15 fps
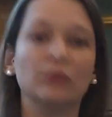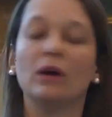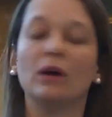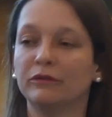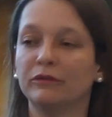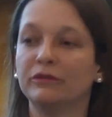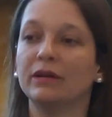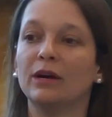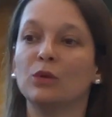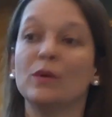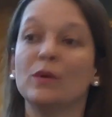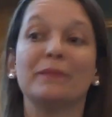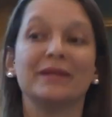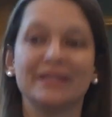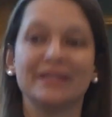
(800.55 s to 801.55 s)
of
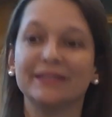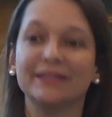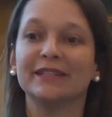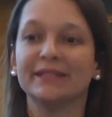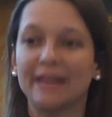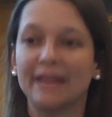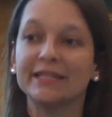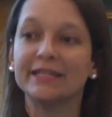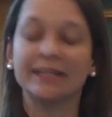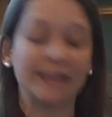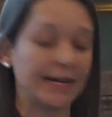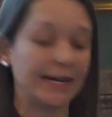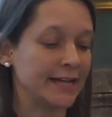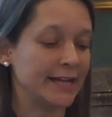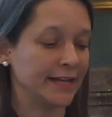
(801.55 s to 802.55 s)
women's intersecting
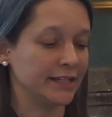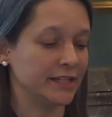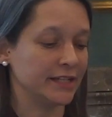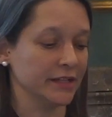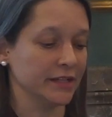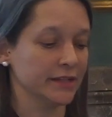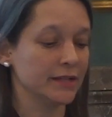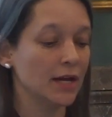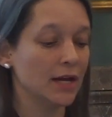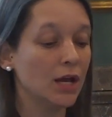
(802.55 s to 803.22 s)
identities.